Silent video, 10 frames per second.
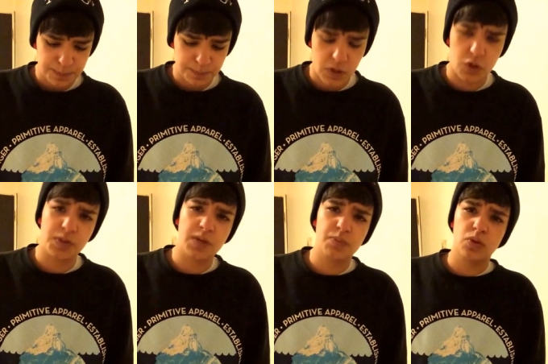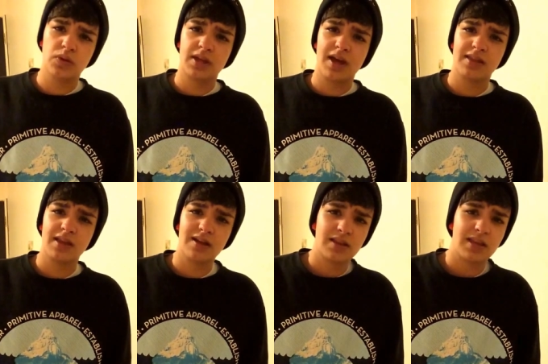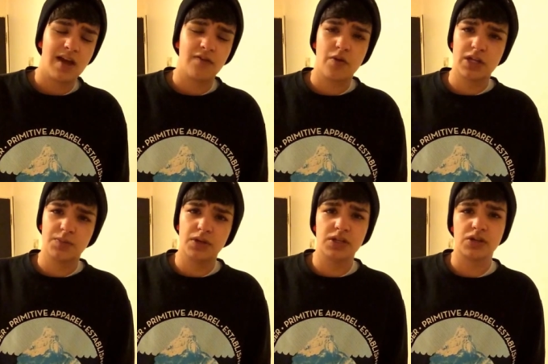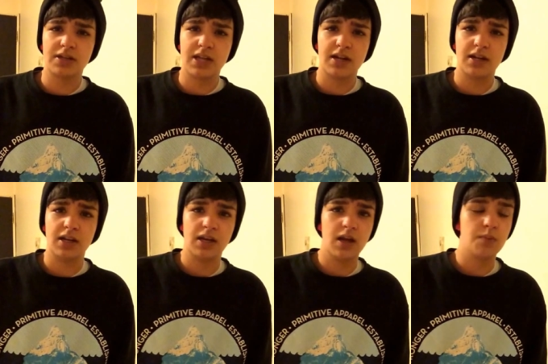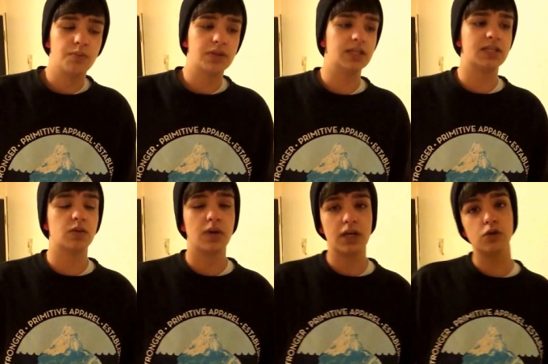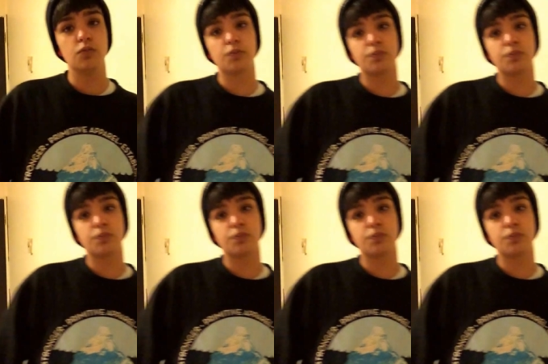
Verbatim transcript: there's people that think that they have the right to police your identity and police the way you